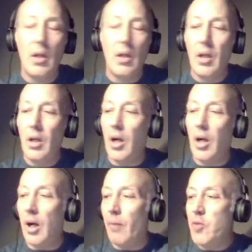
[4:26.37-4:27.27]

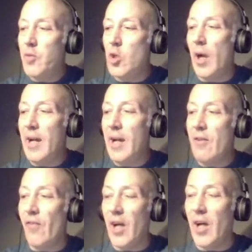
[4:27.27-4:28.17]
Um, trying to
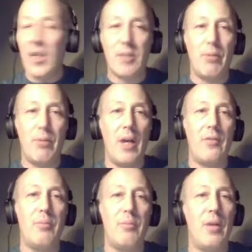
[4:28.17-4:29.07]
find a spot for
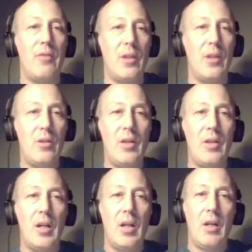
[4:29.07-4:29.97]
Buffalo,
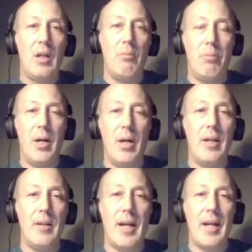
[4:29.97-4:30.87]
but I
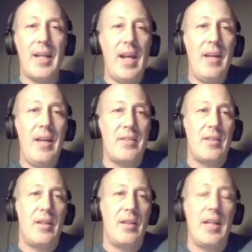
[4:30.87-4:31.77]
can't
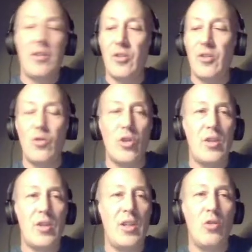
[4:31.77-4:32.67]
against New Jersey, who
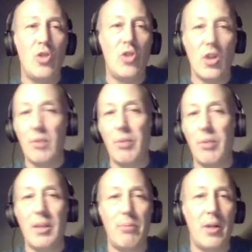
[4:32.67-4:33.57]
just beat the
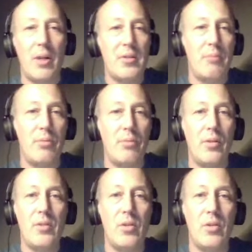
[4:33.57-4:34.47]
Boston Bruins,
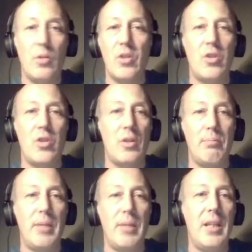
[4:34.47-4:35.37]
who is just
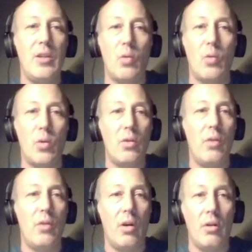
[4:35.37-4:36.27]
beating the world
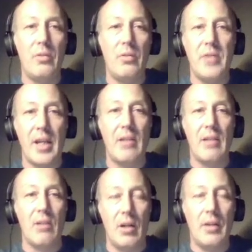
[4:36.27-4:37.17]
all day
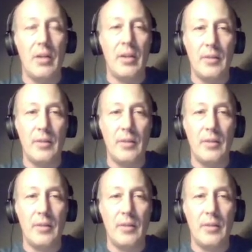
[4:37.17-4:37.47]
long here.